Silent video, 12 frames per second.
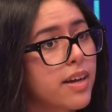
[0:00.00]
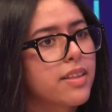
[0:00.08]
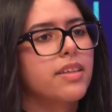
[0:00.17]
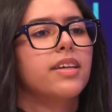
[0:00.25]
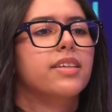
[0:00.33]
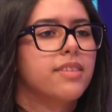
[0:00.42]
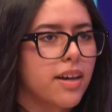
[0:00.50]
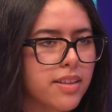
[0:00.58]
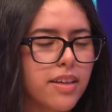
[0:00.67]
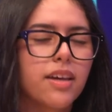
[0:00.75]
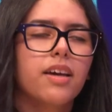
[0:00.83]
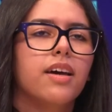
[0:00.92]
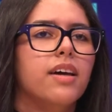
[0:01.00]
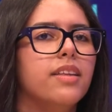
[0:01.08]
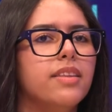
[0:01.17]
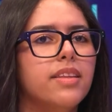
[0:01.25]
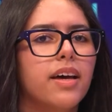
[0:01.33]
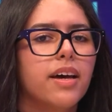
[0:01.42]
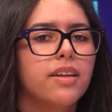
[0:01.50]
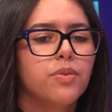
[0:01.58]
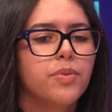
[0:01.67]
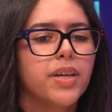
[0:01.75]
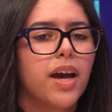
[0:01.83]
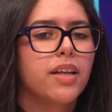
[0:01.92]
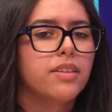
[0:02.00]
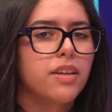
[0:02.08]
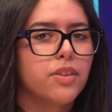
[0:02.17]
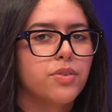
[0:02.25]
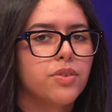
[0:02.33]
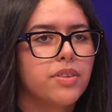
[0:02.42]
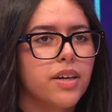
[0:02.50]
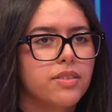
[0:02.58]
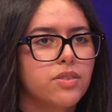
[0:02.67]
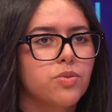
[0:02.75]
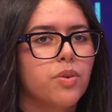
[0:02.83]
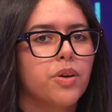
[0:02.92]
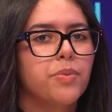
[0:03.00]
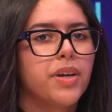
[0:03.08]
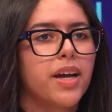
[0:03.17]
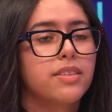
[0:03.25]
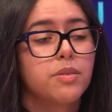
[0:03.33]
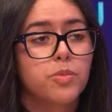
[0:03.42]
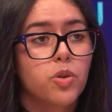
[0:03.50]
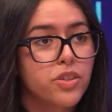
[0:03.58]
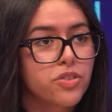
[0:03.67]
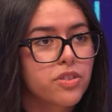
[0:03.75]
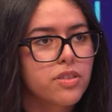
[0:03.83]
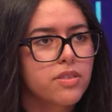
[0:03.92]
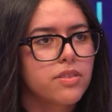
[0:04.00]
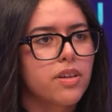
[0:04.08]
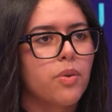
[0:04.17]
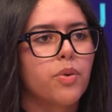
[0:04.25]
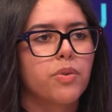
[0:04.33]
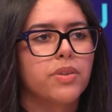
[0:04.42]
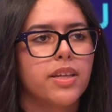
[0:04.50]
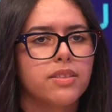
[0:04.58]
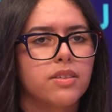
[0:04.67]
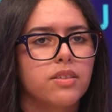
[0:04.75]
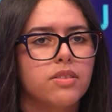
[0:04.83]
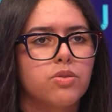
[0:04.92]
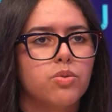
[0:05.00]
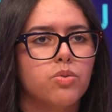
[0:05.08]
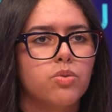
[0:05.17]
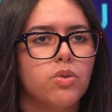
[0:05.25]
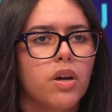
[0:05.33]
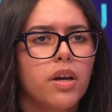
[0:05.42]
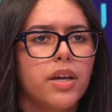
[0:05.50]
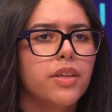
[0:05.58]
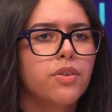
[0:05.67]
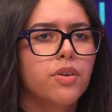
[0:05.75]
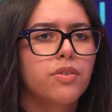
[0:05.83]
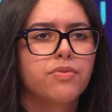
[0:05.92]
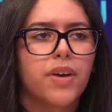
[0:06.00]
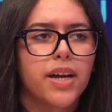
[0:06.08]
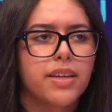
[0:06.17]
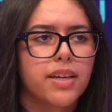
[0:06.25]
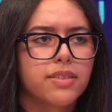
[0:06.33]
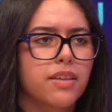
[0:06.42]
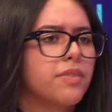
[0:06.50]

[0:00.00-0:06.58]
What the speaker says: Yeah, exactly. And then we had another test where we had some questions that were related to either finance,